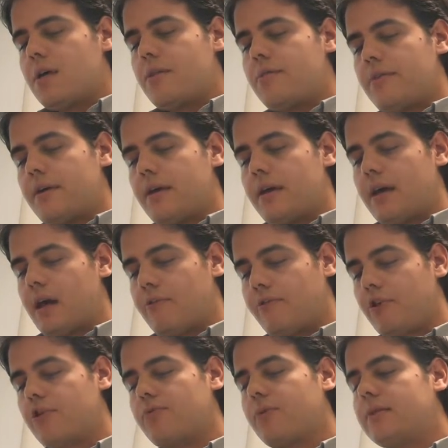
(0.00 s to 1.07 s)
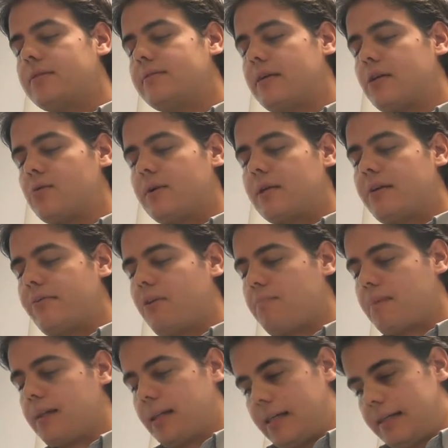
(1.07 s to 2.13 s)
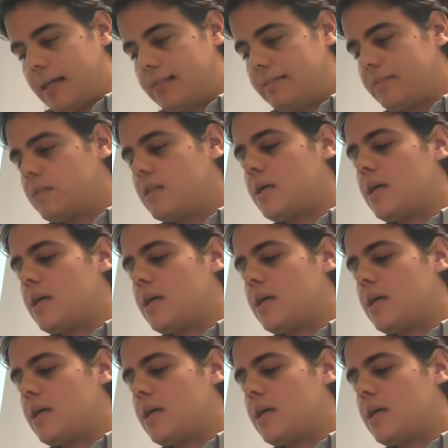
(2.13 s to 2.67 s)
The fourth one is the Human Development Index.